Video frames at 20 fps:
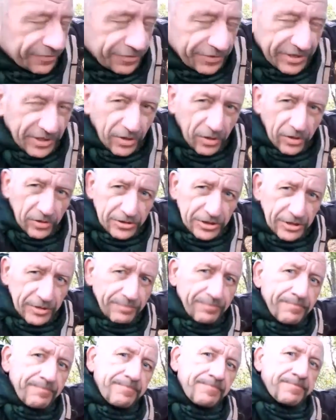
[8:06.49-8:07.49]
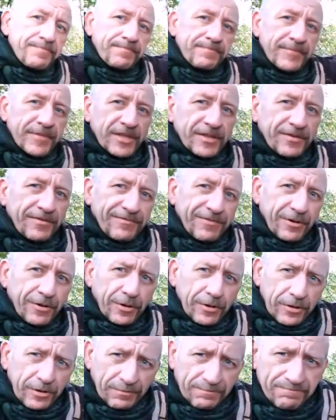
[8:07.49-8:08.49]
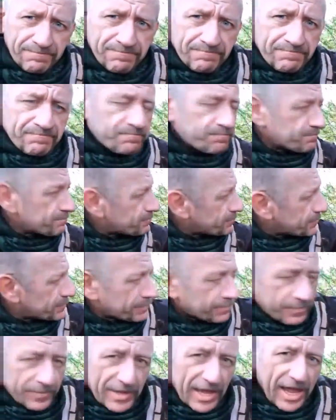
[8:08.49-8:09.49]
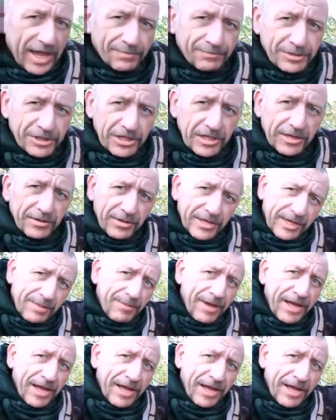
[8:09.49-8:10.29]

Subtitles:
for the autumn, the fall, absolutely